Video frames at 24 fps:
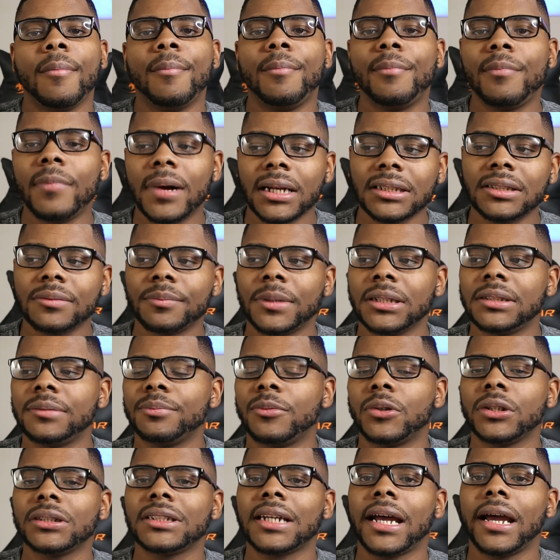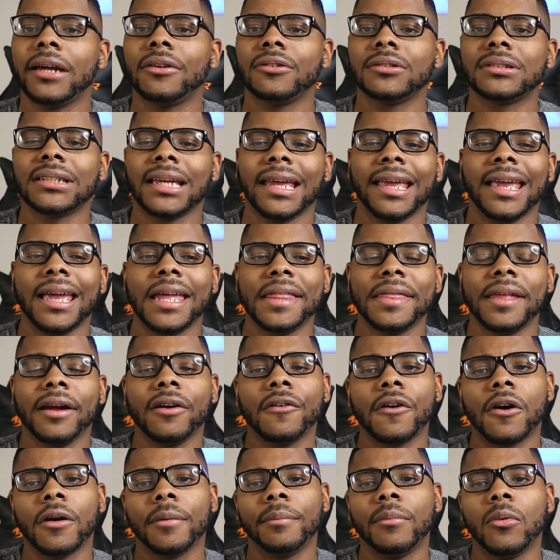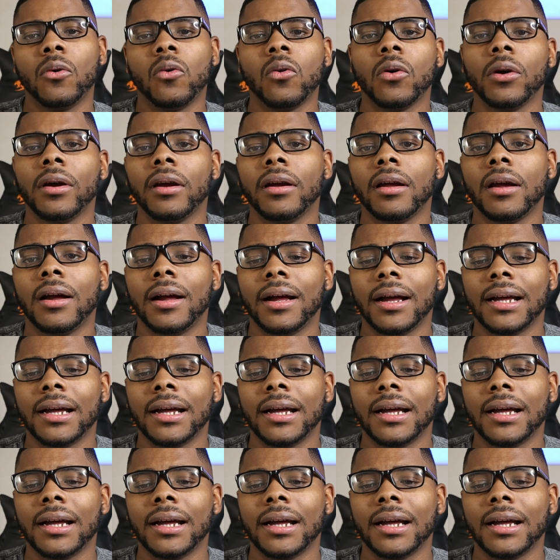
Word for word: much more titles, and there are more